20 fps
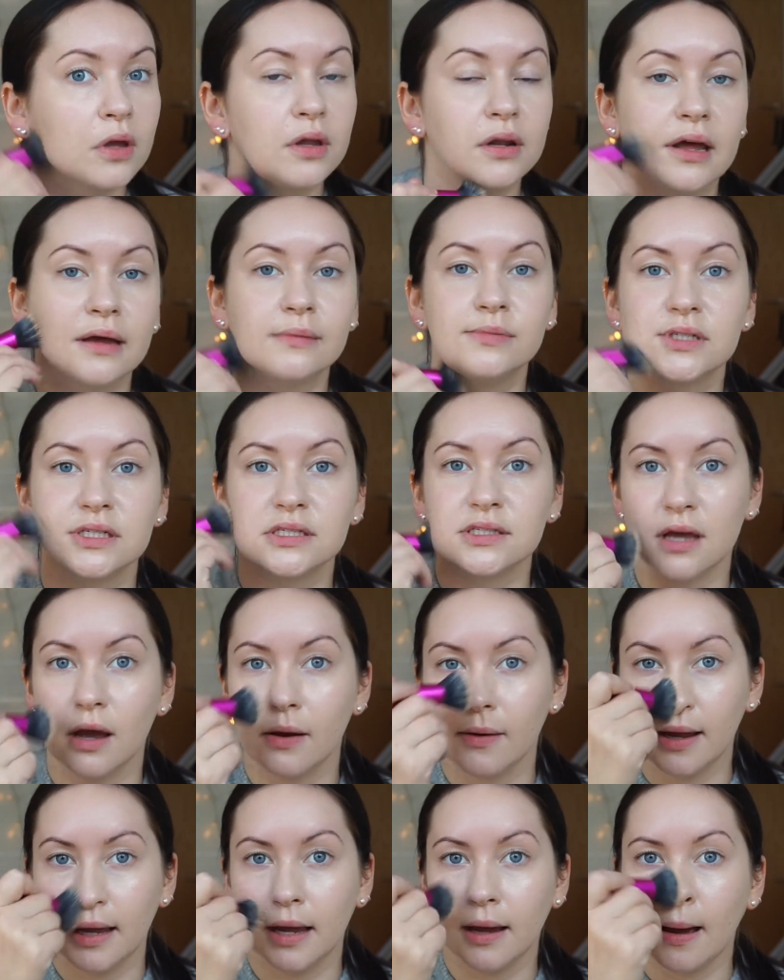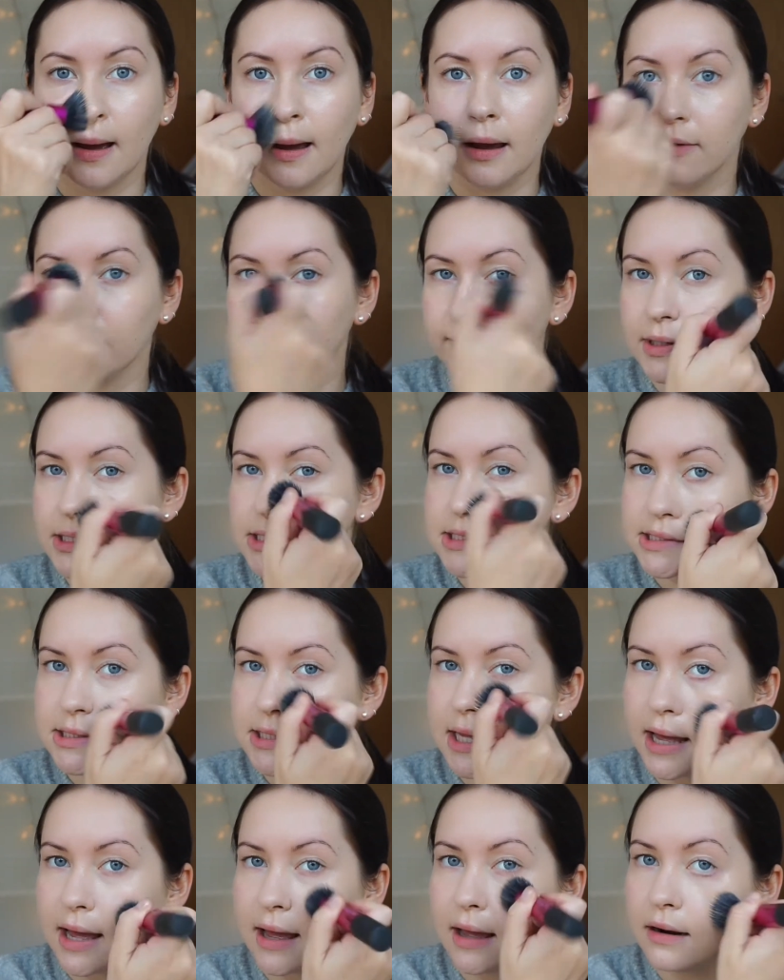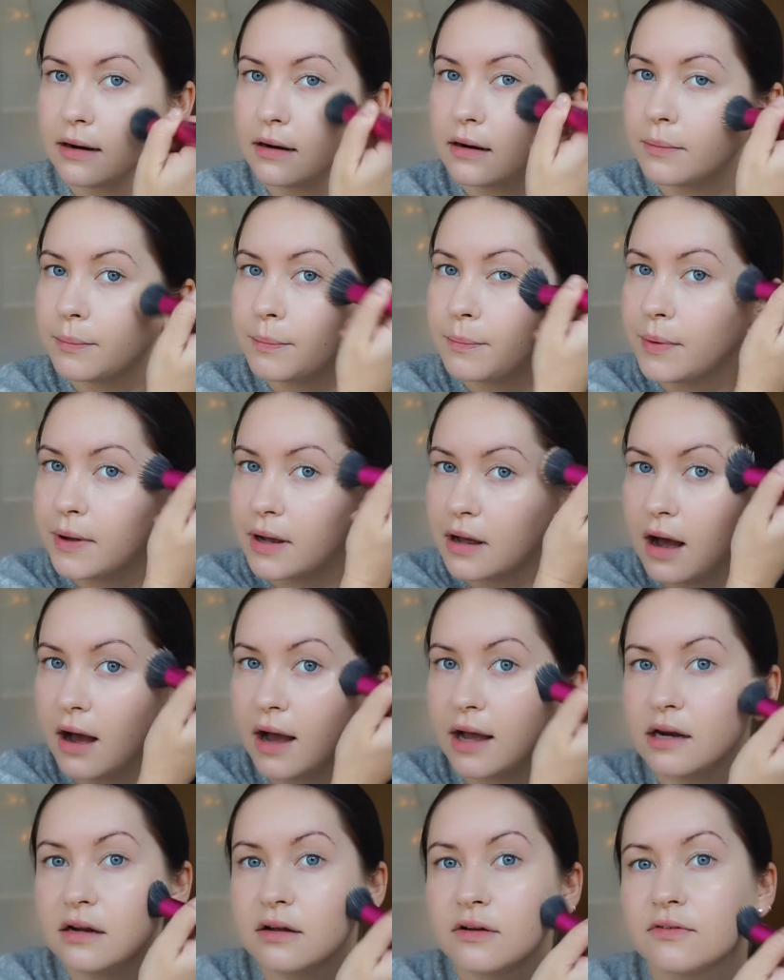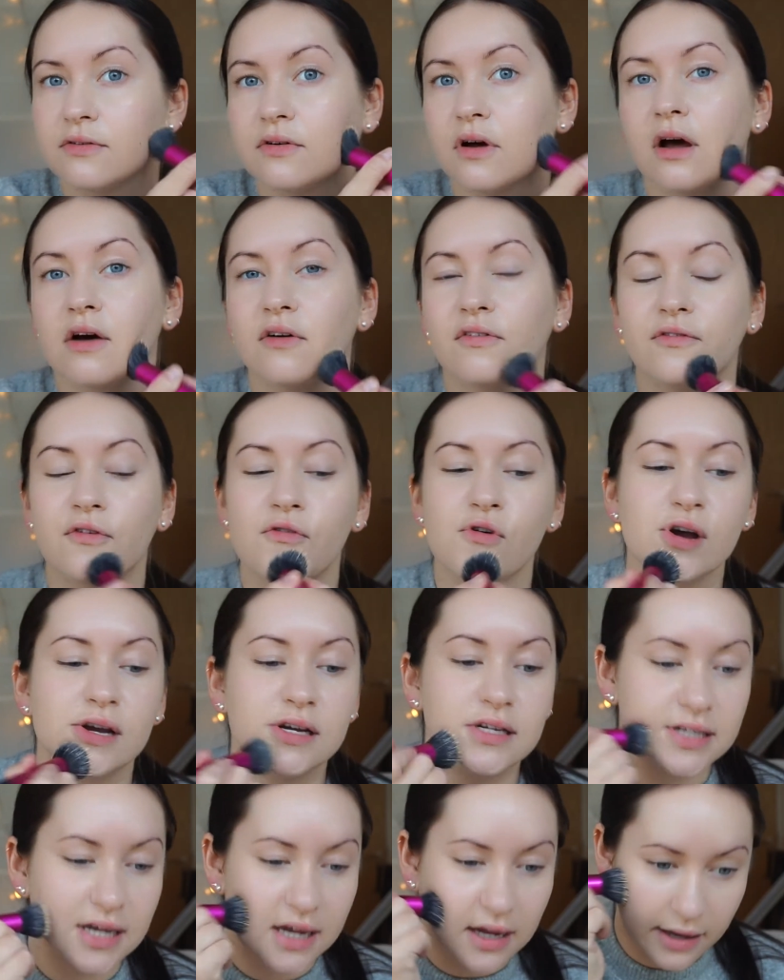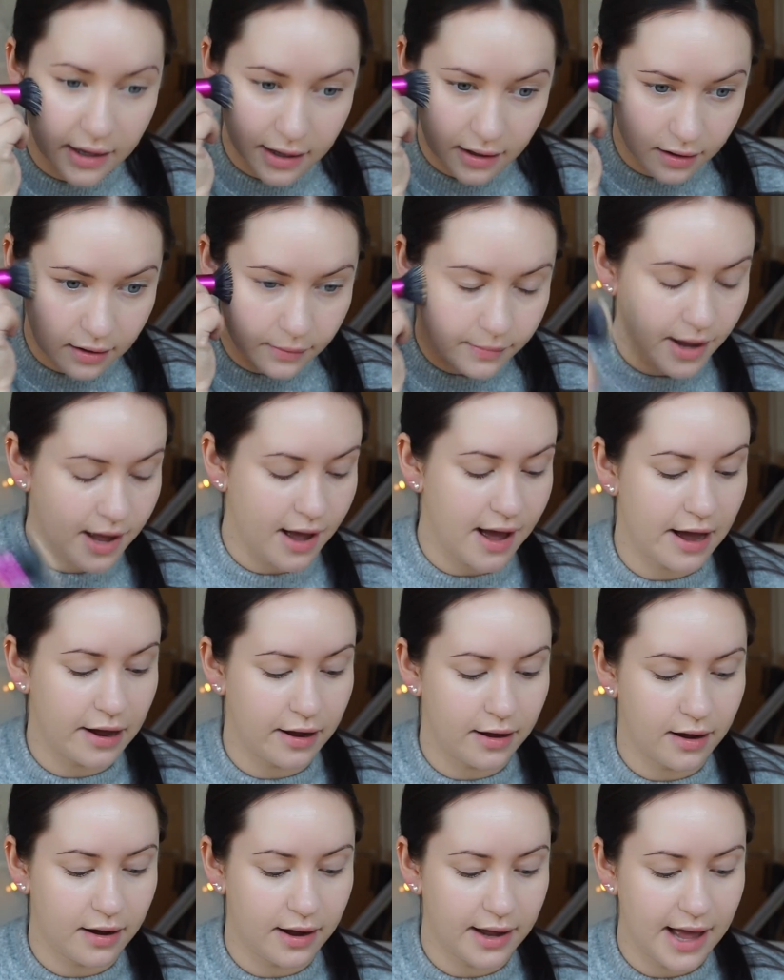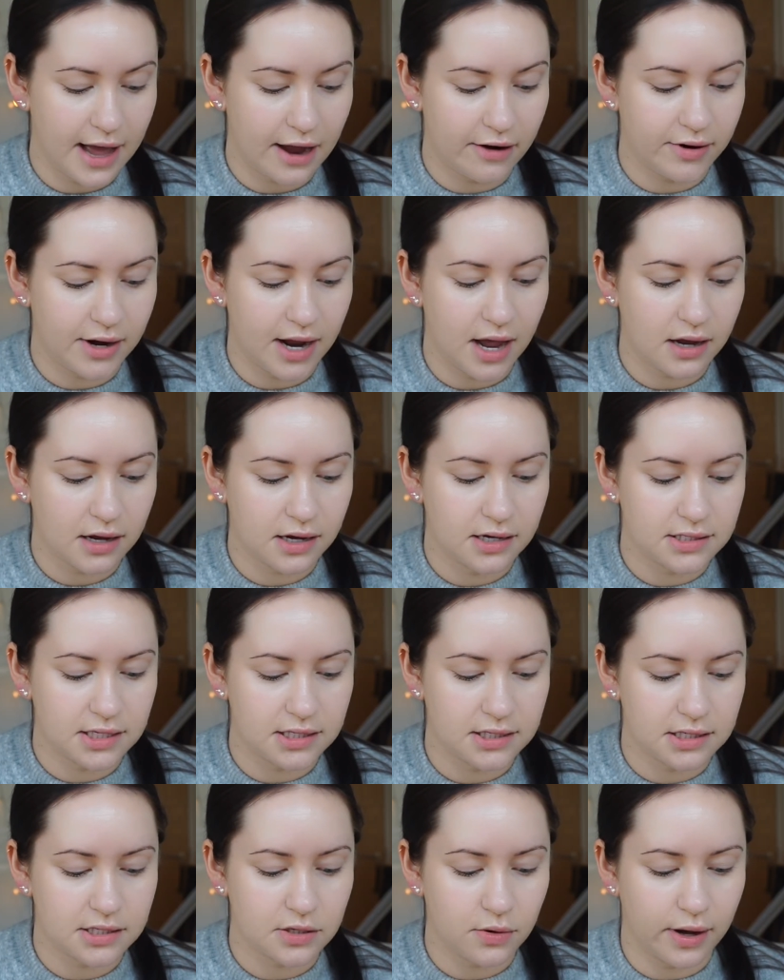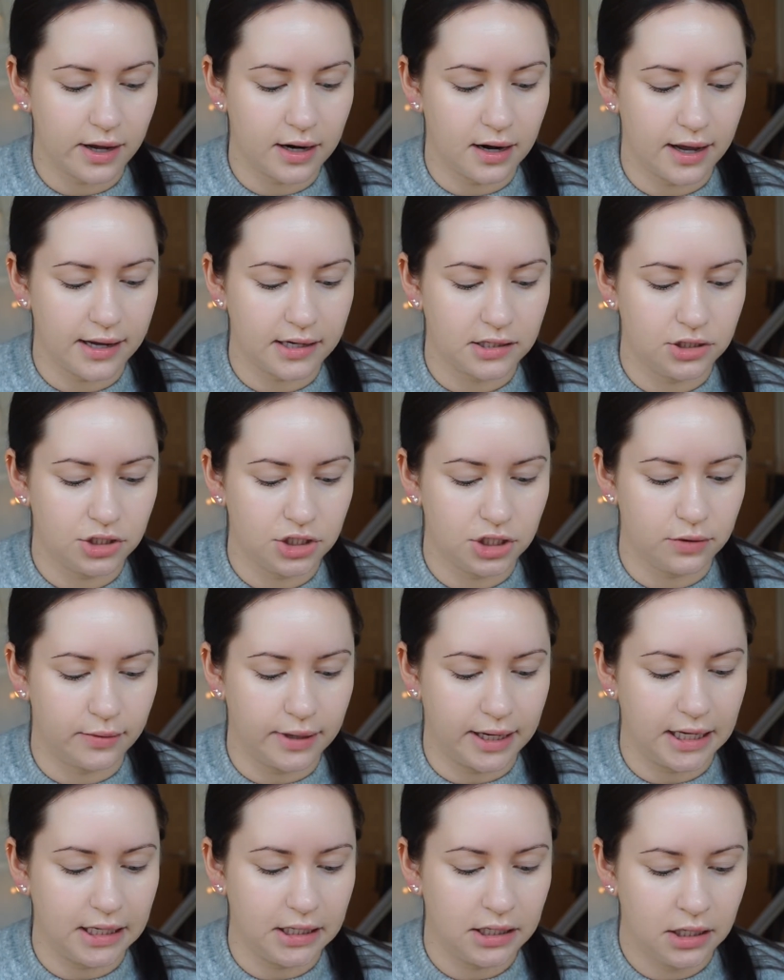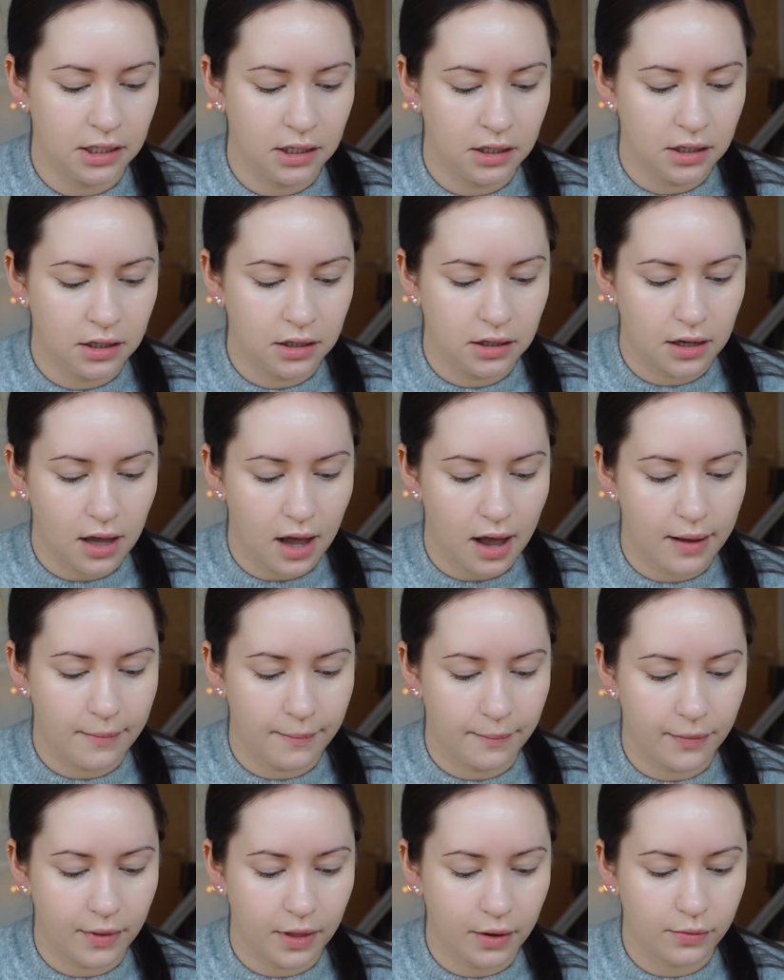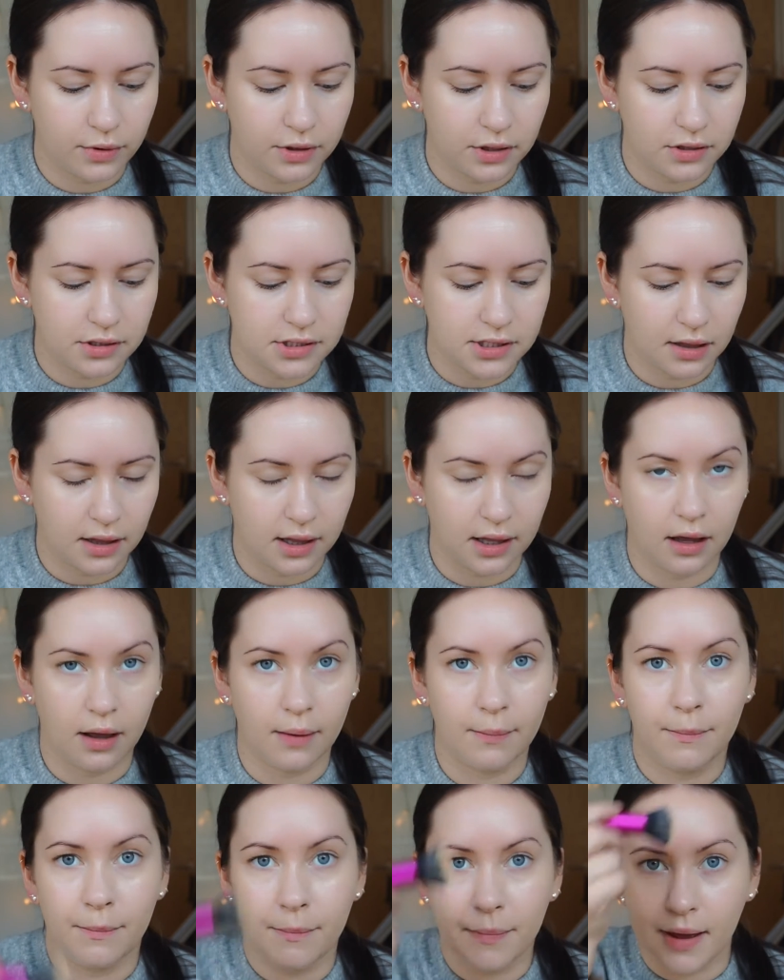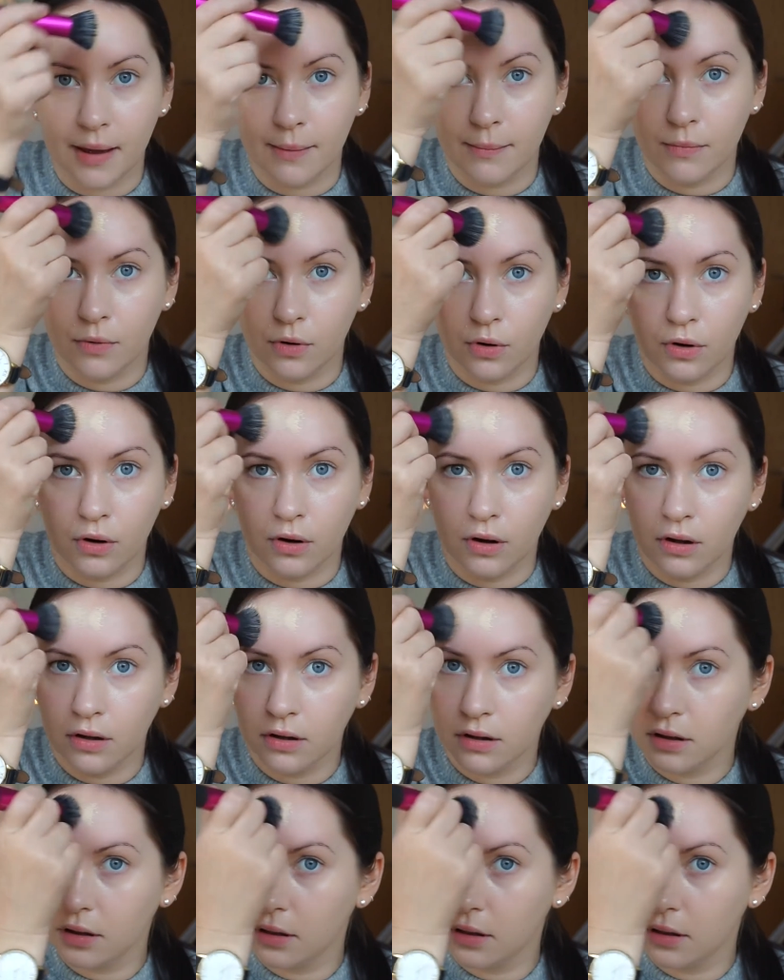Now I'm just going over my skin, but kind of avoiding my eye area because this is quite light and dewy. I want to use something a bit more